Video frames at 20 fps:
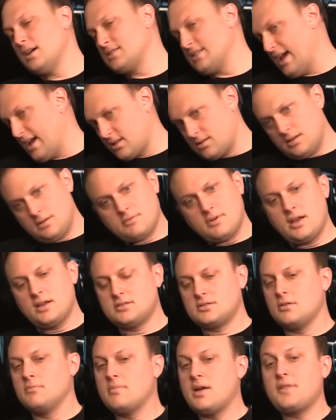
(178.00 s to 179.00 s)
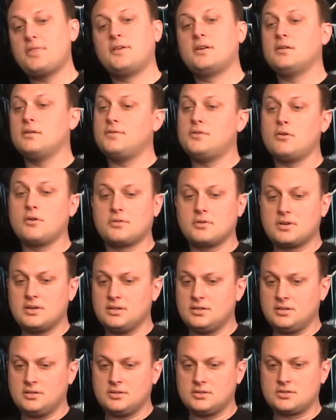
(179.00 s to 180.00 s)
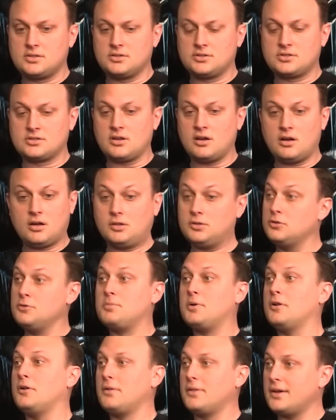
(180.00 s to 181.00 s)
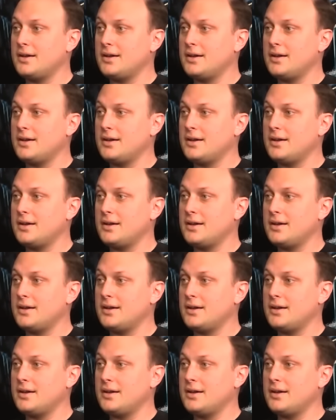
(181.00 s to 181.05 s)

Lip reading: Exactly, right. So Method and a few other guilds saw a loophole